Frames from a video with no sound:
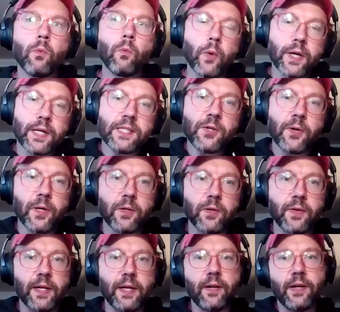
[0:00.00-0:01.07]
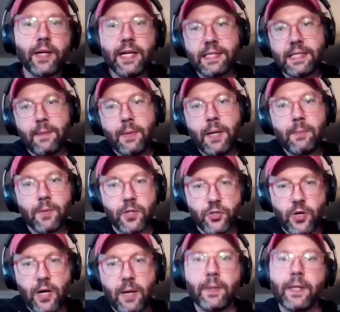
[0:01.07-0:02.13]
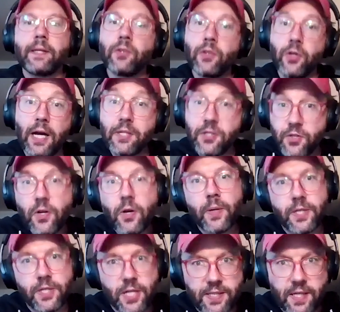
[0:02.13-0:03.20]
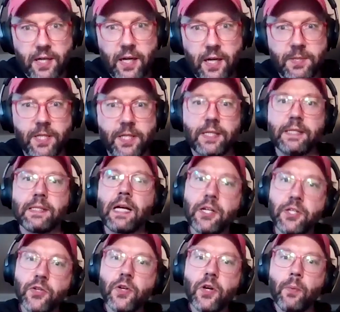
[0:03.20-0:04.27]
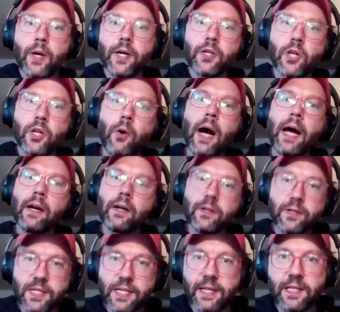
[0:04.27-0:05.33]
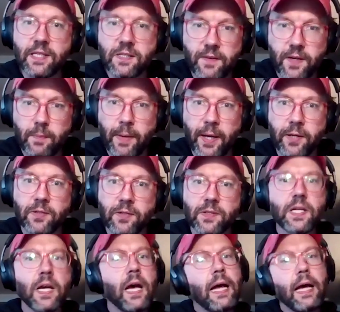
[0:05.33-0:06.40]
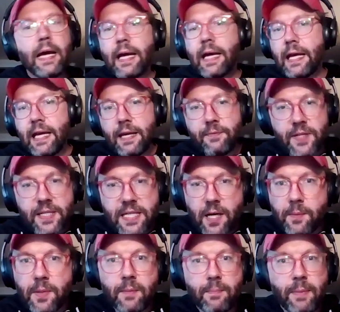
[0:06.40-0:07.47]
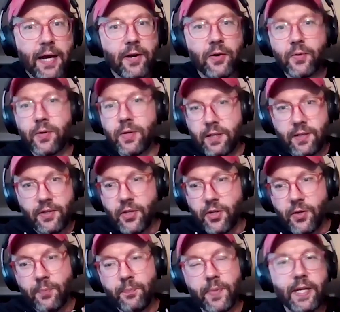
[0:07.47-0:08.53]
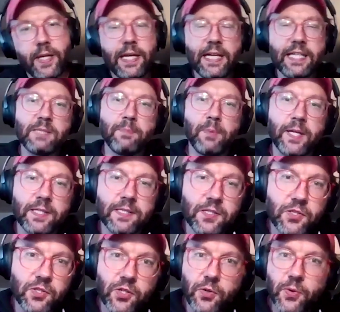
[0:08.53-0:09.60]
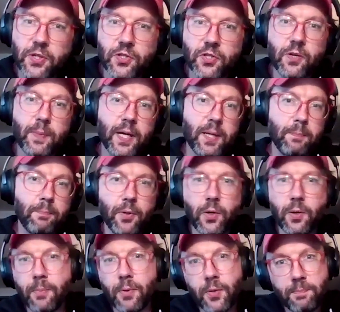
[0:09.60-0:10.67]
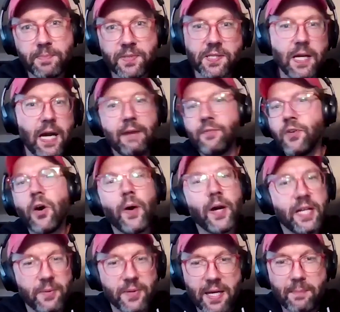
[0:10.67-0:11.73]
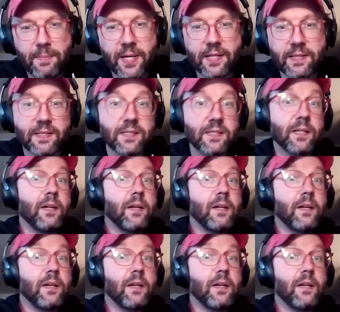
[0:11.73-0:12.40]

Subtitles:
What is critical there is I'm able to drop like, look, I do know what a JSON object is. I do know what, I understand these fundamentals. If you tell me about your Xblix is doing too many PUDA boops, I have no idea what that means.